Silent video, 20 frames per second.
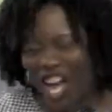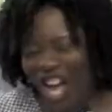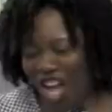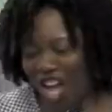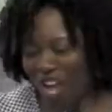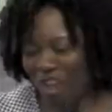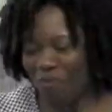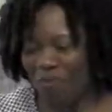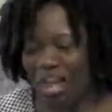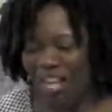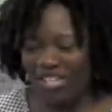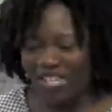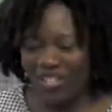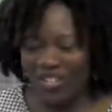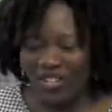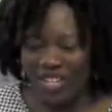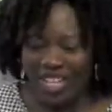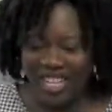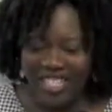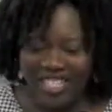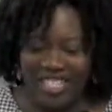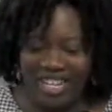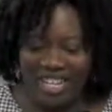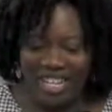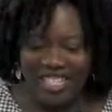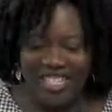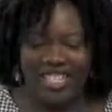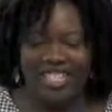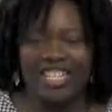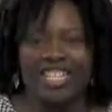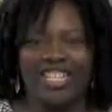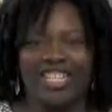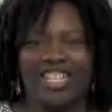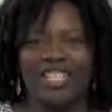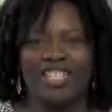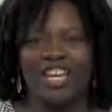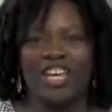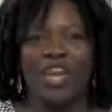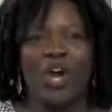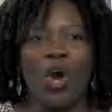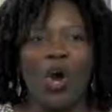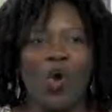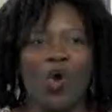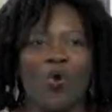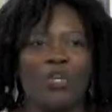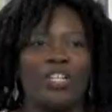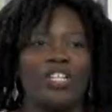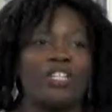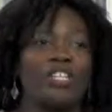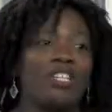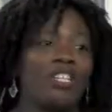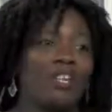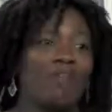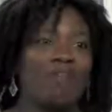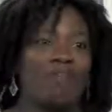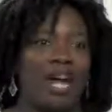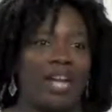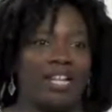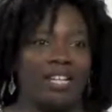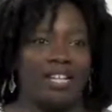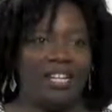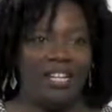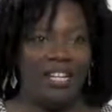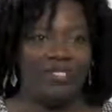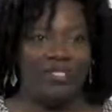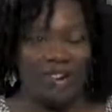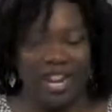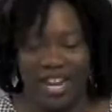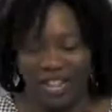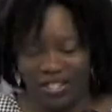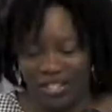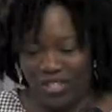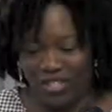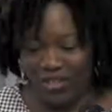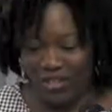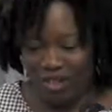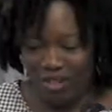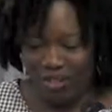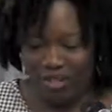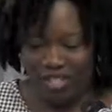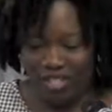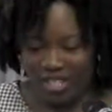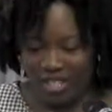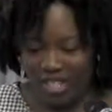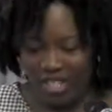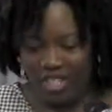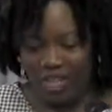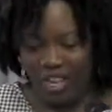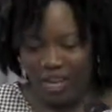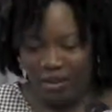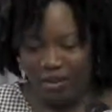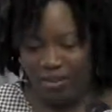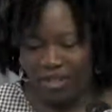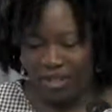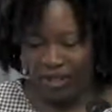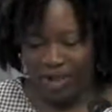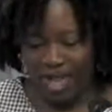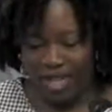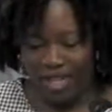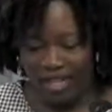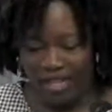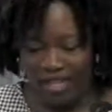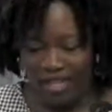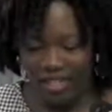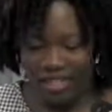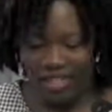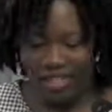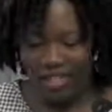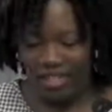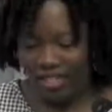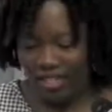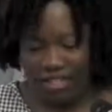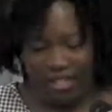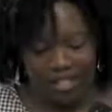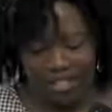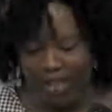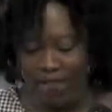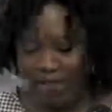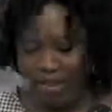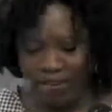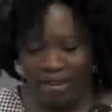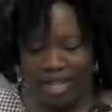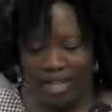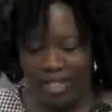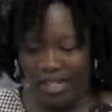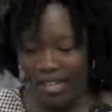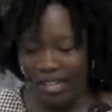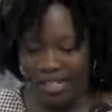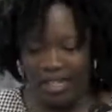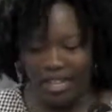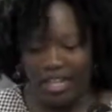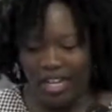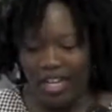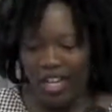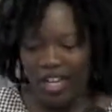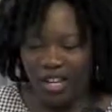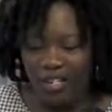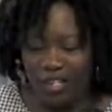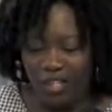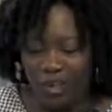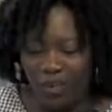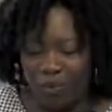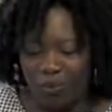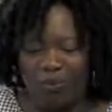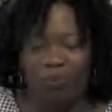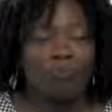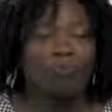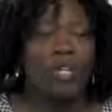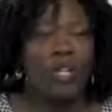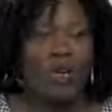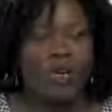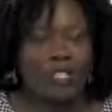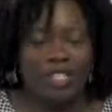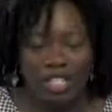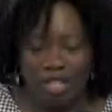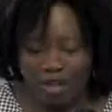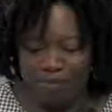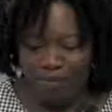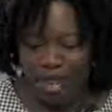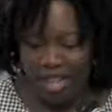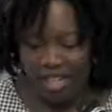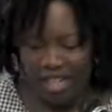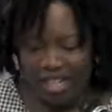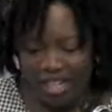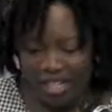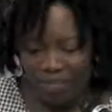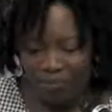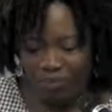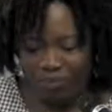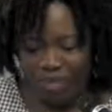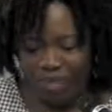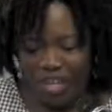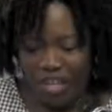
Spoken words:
And so this is an ode to the belly, right? So I'm just gonna love the belly, just love the belly. So, ode to the belly.